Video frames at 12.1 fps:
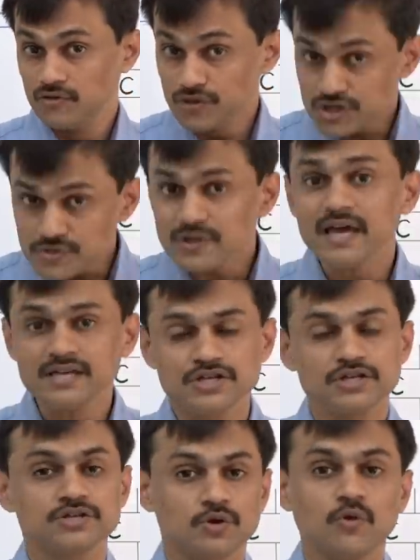
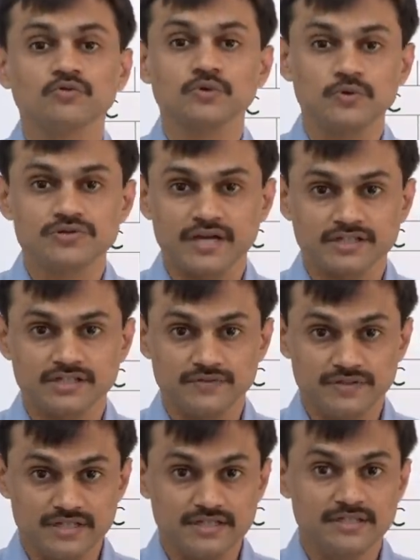visualization of those
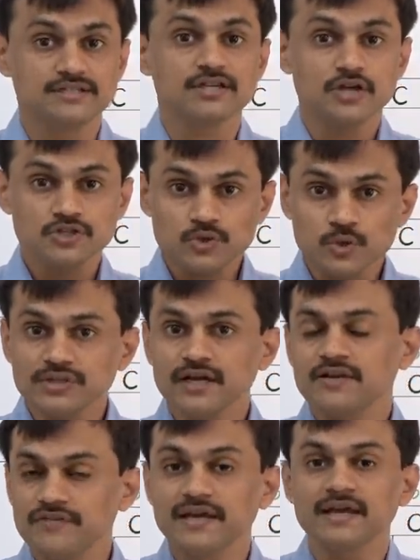activities so
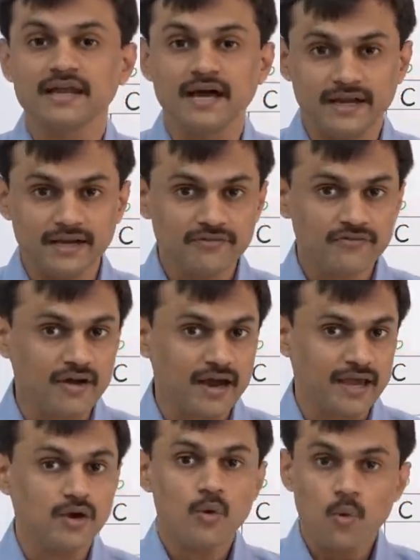that we can
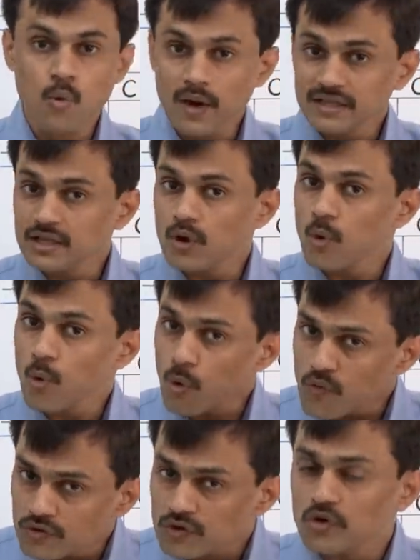identify when the
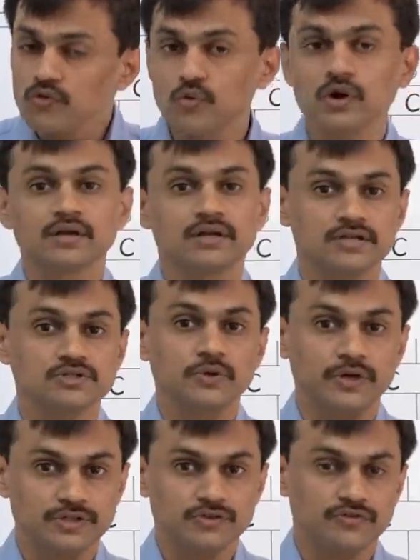overall work is
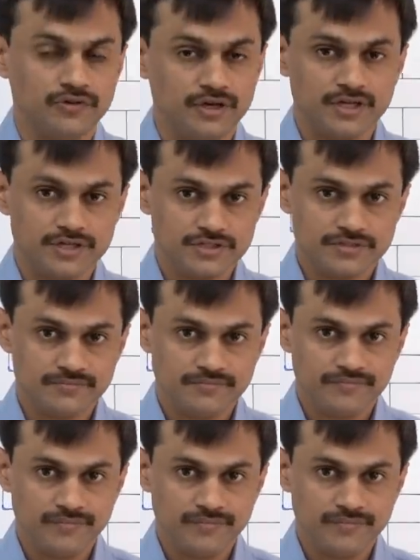going to finish.